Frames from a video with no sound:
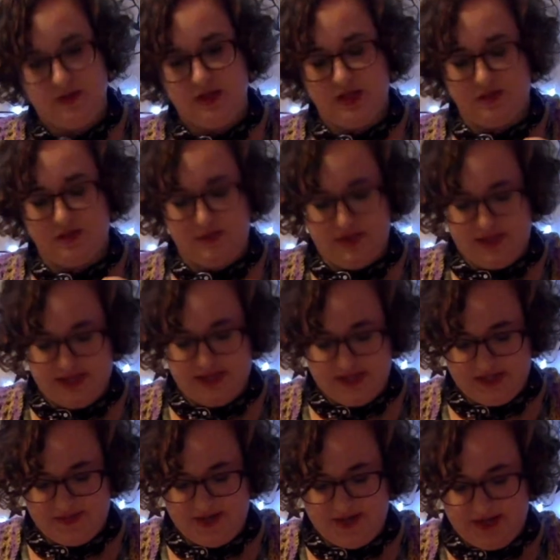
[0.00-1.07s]
You put the
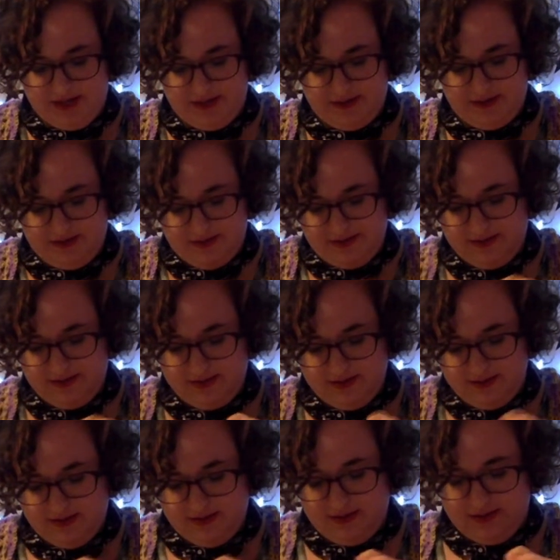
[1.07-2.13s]
ice pack
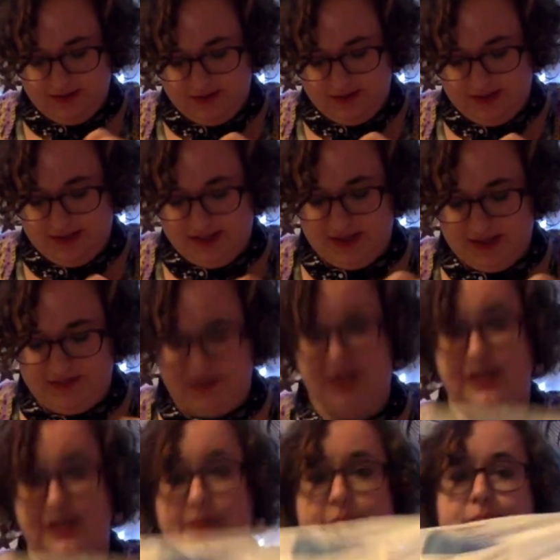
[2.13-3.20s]
in the
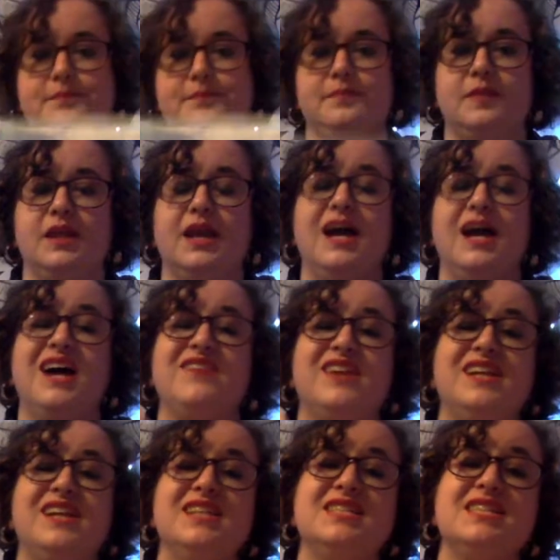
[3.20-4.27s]
pocket. I
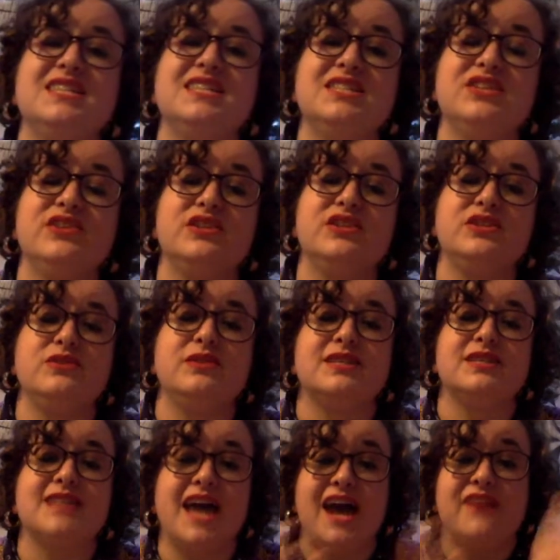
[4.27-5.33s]
find it's easier to do this
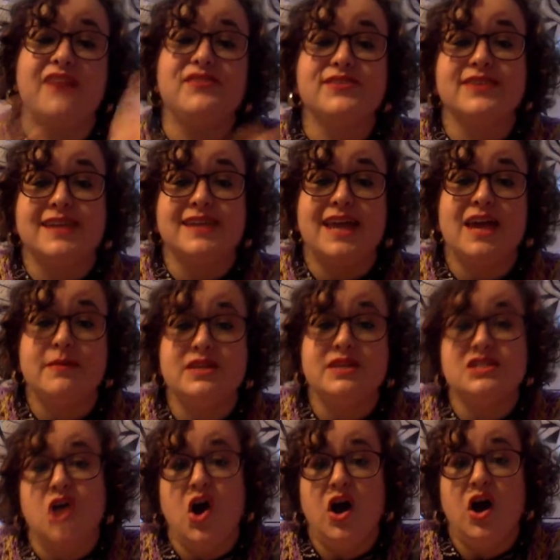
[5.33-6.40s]
after the Cami's
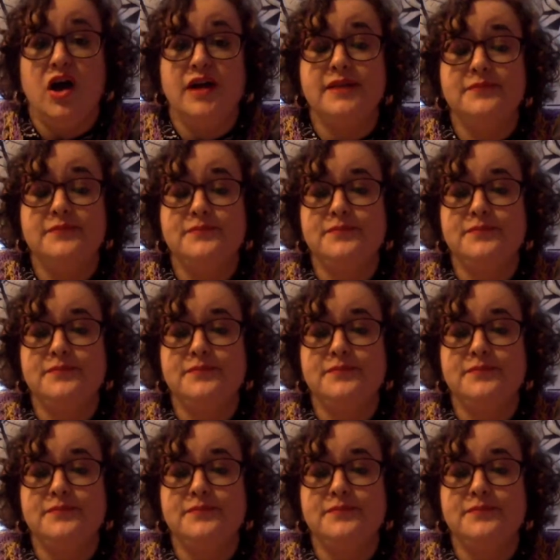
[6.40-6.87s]
on,